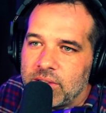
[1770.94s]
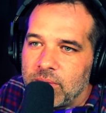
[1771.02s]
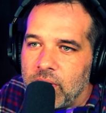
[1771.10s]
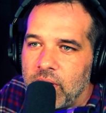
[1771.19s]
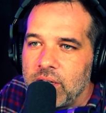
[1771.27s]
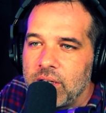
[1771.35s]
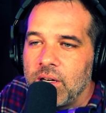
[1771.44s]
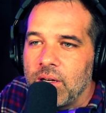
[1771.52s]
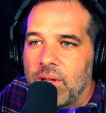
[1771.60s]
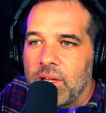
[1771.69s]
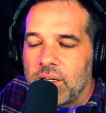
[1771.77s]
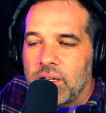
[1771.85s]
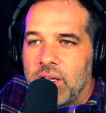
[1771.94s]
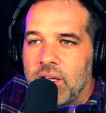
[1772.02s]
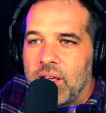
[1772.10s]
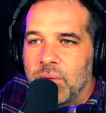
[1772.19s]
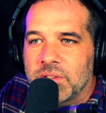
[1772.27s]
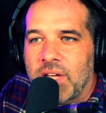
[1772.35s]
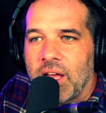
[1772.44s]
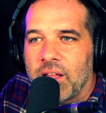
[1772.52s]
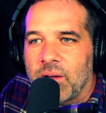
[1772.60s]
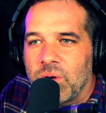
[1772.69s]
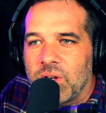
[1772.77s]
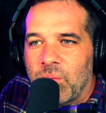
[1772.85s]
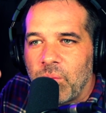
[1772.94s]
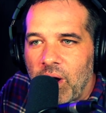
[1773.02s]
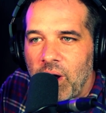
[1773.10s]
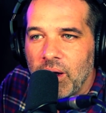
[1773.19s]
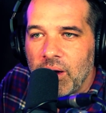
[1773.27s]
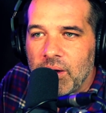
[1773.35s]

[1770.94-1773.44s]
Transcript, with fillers: wine? No, you know, they, like, yeah. It was kind of like, what do you want?